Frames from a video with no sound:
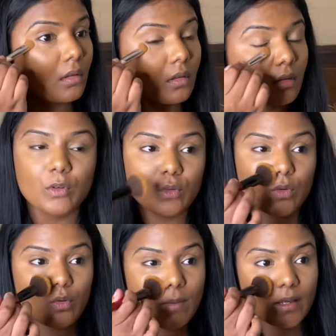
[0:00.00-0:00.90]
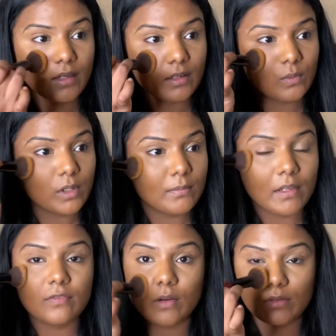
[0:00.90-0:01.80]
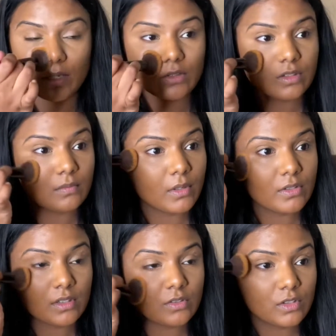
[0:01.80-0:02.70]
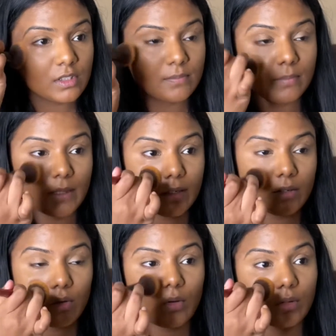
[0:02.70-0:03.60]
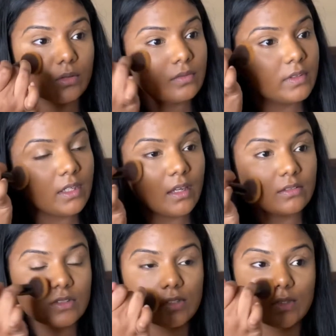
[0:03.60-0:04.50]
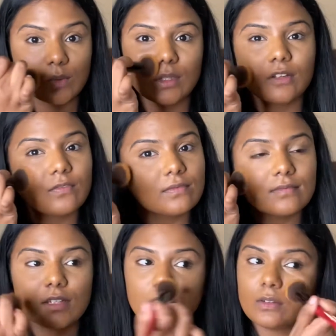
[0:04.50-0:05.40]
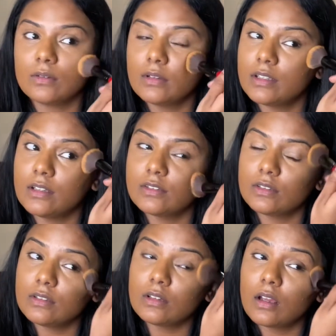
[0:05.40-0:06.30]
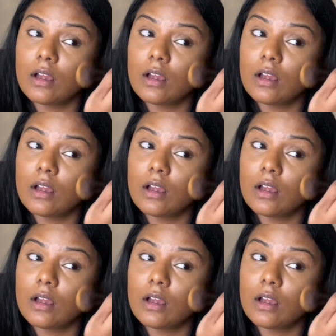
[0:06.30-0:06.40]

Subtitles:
I'm going to go back in with my foundation brush and just blend all of the edges so that, you know, it doesn't,